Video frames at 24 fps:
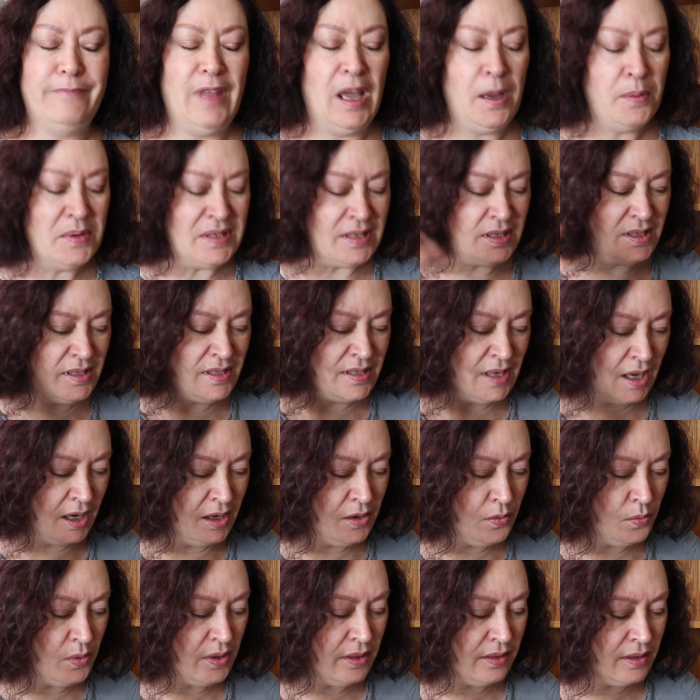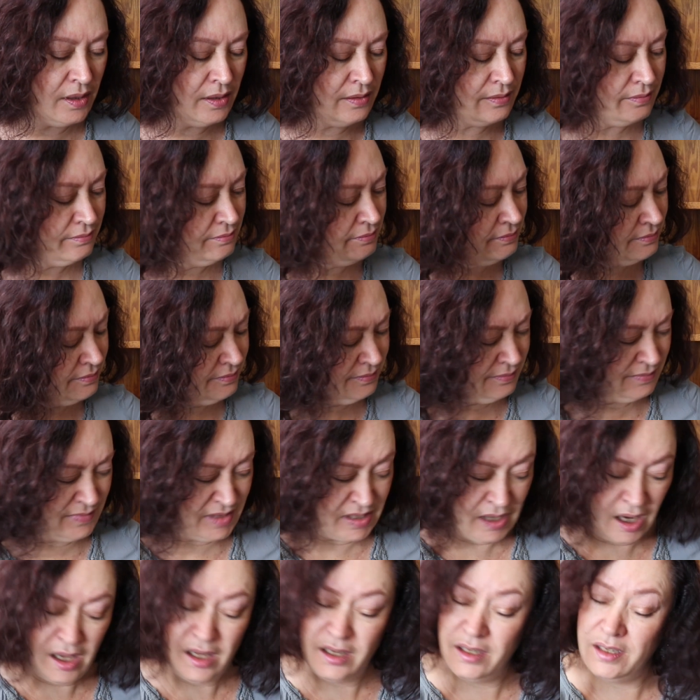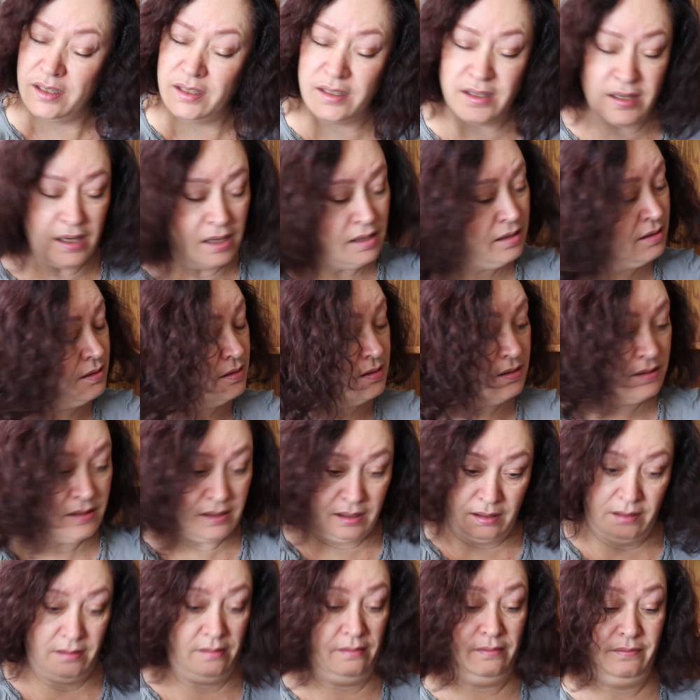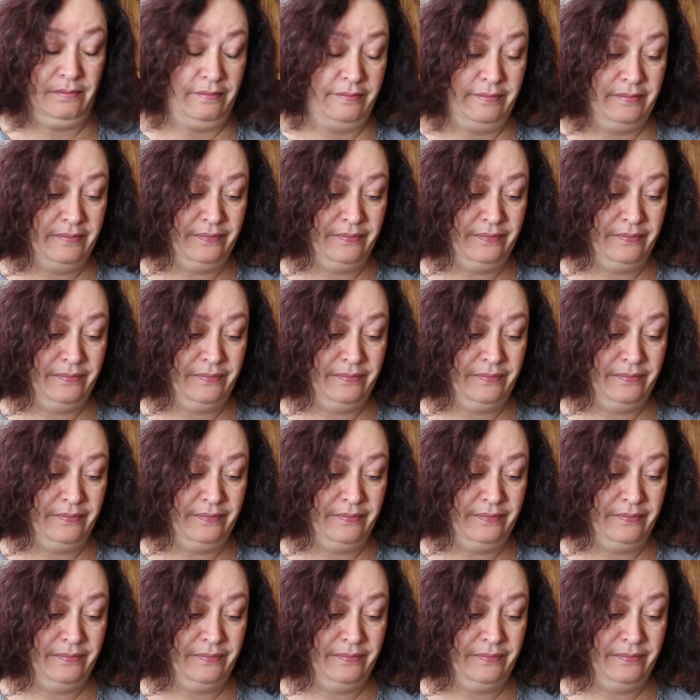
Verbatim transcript: I was done with it. Done, done, done.